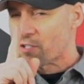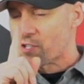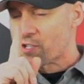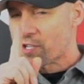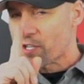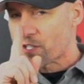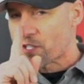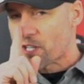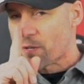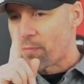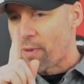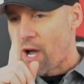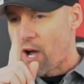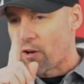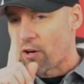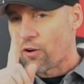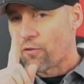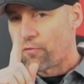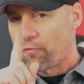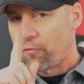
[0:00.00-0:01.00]
just about
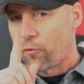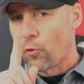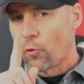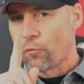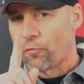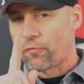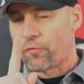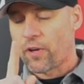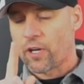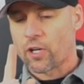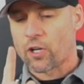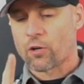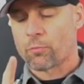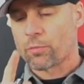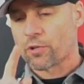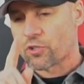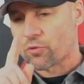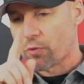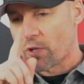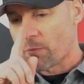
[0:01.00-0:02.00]
a full finger
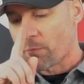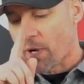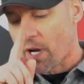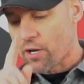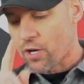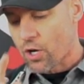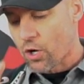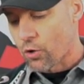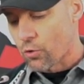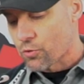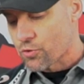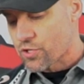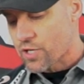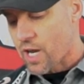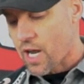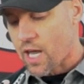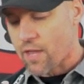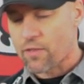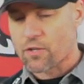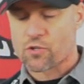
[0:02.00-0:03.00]
between my nose
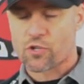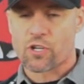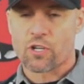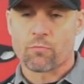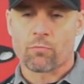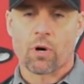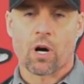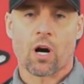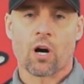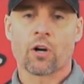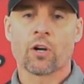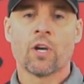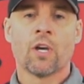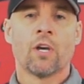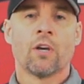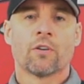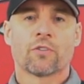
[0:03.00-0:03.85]
and the chin bar,